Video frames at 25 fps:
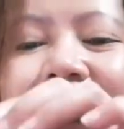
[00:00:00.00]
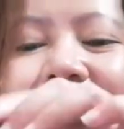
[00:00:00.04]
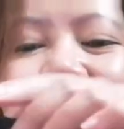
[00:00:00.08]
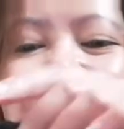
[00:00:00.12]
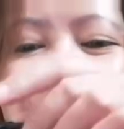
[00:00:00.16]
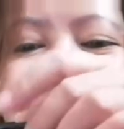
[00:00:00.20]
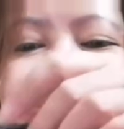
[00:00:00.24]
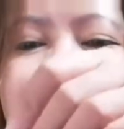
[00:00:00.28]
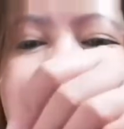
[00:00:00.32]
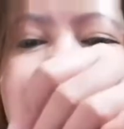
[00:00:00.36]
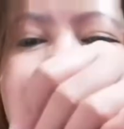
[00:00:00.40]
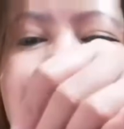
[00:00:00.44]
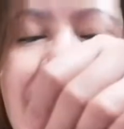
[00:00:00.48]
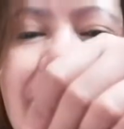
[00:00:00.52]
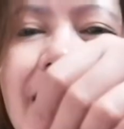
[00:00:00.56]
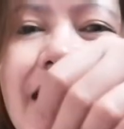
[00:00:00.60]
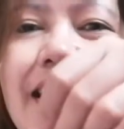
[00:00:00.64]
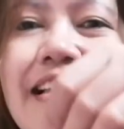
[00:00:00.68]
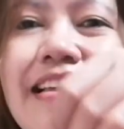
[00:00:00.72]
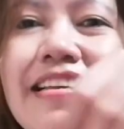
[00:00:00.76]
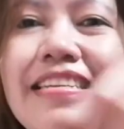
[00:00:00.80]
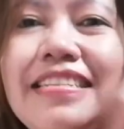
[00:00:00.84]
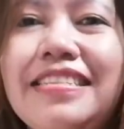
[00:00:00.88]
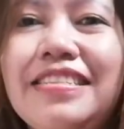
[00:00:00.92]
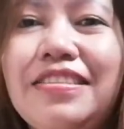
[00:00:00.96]
All
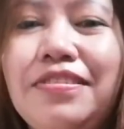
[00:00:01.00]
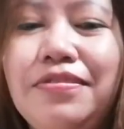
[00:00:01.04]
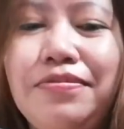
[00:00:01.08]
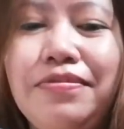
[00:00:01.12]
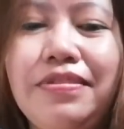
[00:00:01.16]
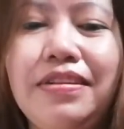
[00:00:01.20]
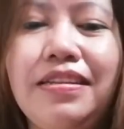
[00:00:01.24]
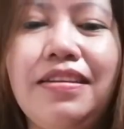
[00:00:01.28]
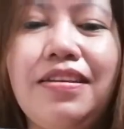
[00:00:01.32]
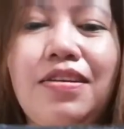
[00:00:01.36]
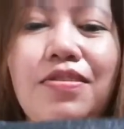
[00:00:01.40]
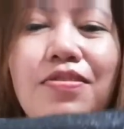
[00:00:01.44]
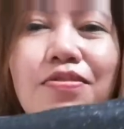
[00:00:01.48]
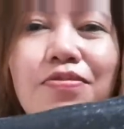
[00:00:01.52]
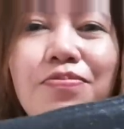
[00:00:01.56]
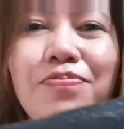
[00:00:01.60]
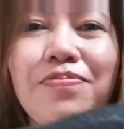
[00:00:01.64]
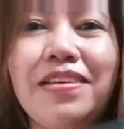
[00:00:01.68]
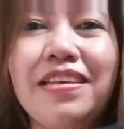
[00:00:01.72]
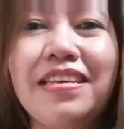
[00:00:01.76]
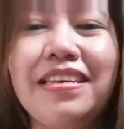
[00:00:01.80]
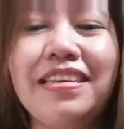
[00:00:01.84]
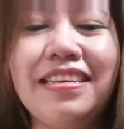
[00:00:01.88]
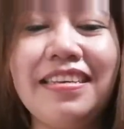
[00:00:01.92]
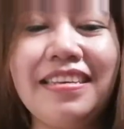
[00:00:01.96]
right, we'll
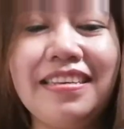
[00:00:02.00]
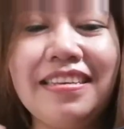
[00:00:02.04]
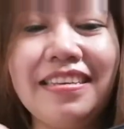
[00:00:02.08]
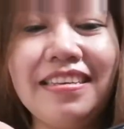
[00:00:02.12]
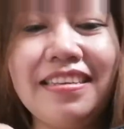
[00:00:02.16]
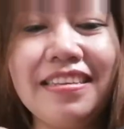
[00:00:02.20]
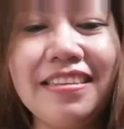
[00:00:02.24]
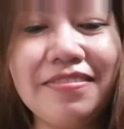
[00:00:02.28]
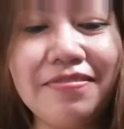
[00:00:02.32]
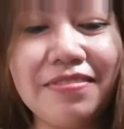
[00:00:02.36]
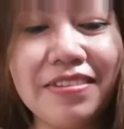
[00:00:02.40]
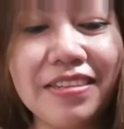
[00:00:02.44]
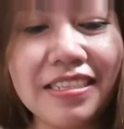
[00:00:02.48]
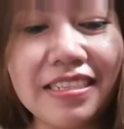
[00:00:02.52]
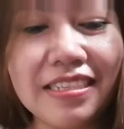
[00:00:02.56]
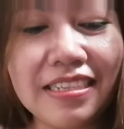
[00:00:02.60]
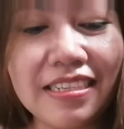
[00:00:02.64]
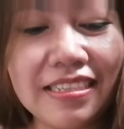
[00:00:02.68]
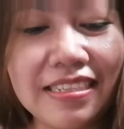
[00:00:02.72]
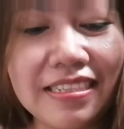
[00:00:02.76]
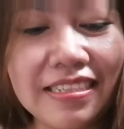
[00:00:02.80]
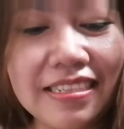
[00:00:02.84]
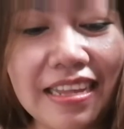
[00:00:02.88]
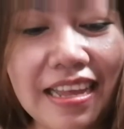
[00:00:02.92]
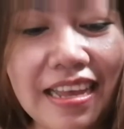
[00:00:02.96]
open. What's
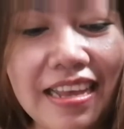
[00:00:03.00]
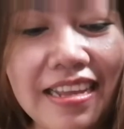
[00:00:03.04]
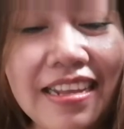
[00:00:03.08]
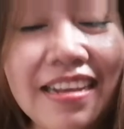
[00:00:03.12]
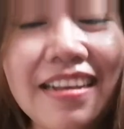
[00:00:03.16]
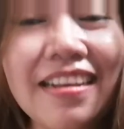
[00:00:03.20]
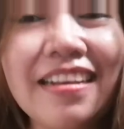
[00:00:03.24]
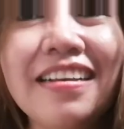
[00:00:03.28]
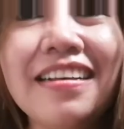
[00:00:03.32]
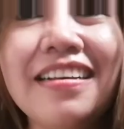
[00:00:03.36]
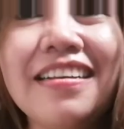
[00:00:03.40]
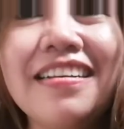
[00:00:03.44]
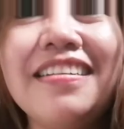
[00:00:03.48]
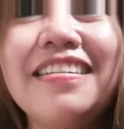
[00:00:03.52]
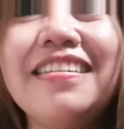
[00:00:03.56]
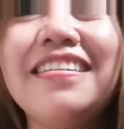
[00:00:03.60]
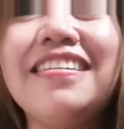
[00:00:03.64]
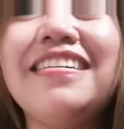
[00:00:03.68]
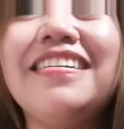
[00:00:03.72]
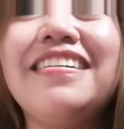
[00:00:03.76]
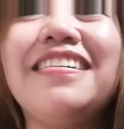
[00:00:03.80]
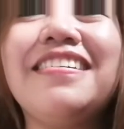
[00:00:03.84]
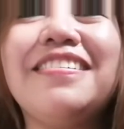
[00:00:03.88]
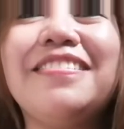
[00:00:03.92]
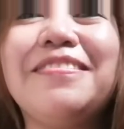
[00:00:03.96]
inside?
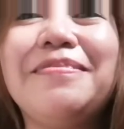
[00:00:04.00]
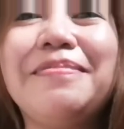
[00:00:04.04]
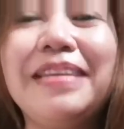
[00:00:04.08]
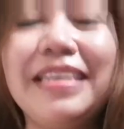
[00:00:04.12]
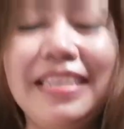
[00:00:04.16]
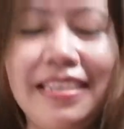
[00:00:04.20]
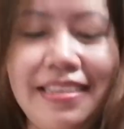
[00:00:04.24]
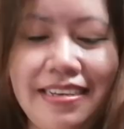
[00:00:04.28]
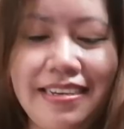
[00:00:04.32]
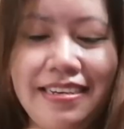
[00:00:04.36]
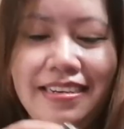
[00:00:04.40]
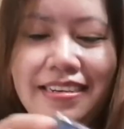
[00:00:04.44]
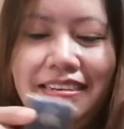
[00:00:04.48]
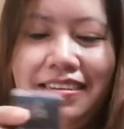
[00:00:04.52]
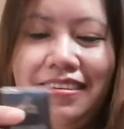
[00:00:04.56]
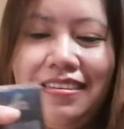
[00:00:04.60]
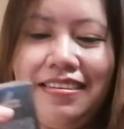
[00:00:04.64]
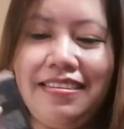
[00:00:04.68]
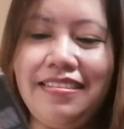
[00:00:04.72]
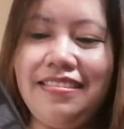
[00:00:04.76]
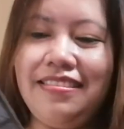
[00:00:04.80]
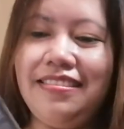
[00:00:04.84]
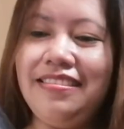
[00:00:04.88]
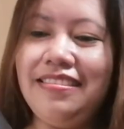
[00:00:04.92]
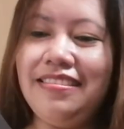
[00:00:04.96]
Oh my
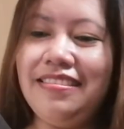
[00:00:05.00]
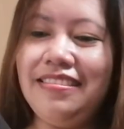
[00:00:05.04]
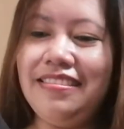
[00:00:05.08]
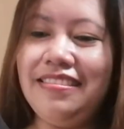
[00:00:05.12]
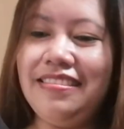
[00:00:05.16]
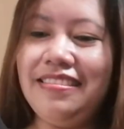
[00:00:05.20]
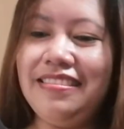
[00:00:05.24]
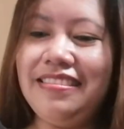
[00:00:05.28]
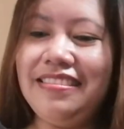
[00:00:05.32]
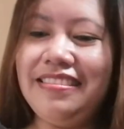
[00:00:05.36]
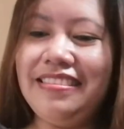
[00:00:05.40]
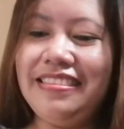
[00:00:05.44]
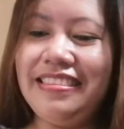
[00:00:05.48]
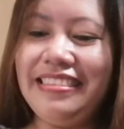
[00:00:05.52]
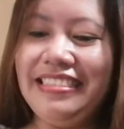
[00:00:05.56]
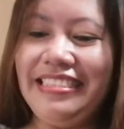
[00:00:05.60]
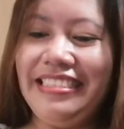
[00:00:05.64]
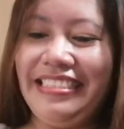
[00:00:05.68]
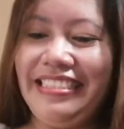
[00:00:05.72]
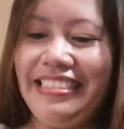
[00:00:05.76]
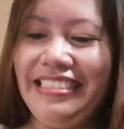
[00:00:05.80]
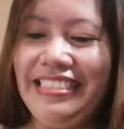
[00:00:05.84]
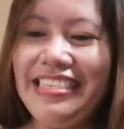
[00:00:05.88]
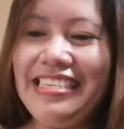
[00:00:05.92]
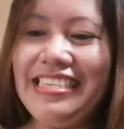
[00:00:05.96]
god.
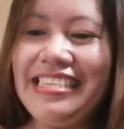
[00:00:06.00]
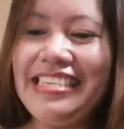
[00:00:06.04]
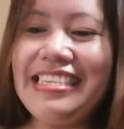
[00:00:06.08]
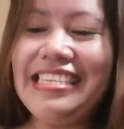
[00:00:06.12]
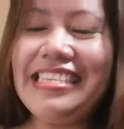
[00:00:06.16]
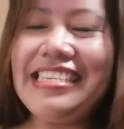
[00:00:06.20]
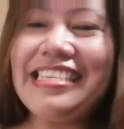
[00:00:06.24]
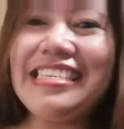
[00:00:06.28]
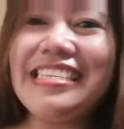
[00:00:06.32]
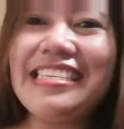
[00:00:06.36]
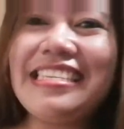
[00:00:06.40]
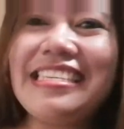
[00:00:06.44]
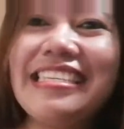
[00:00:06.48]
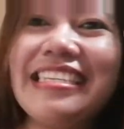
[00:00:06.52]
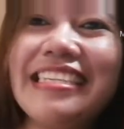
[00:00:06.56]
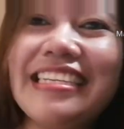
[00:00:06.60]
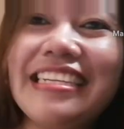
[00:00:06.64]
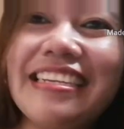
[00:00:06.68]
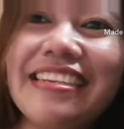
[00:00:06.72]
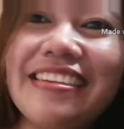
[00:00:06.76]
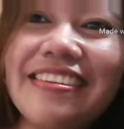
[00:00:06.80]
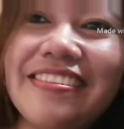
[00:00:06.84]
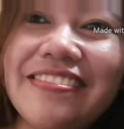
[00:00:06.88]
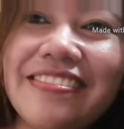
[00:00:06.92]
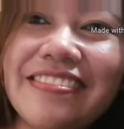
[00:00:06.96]
Yee,
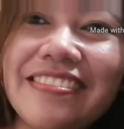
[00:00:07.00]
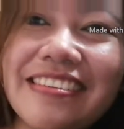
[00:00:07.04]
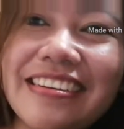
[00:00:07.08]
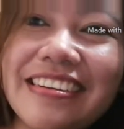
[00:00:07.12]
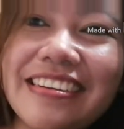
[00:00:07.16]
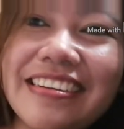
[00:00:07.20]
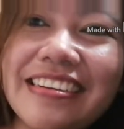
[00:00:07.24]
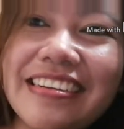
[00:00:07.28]
look.